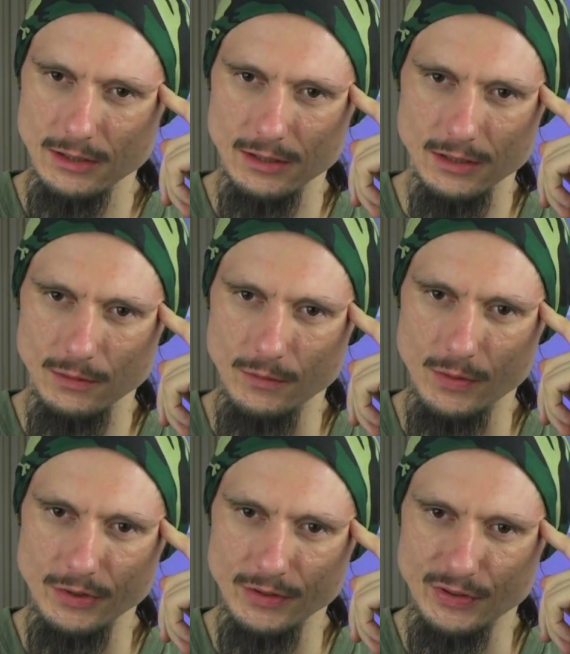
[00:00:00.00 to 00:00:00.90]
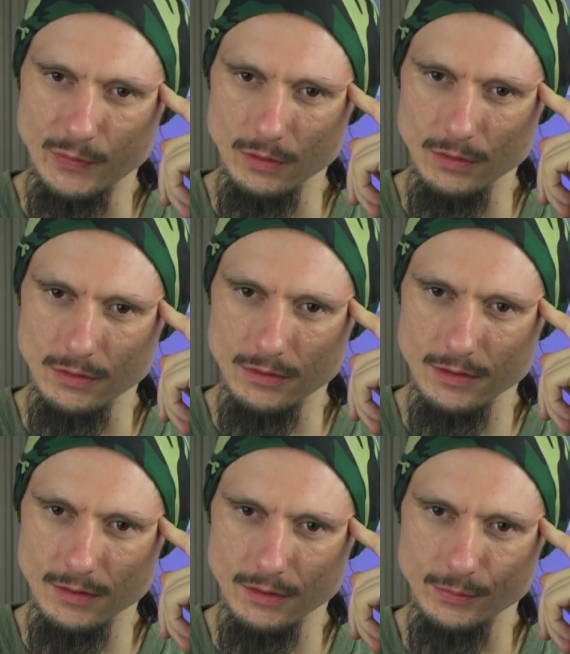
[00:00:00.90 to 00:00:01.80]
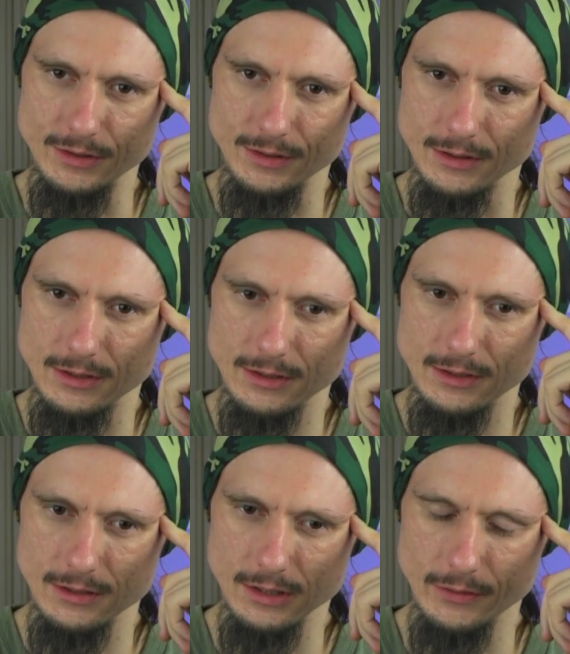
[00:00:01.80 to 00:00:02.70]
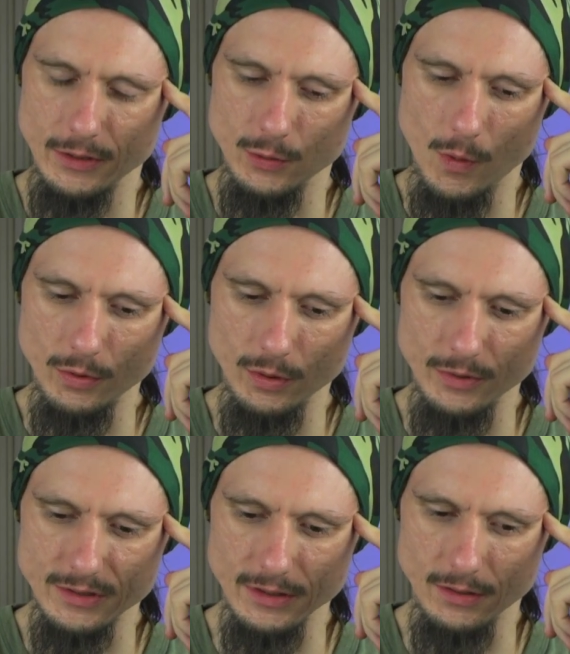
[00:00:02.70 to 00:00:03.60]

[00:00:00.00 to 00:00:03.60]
When the beard's full, I'll be having a woman on my side.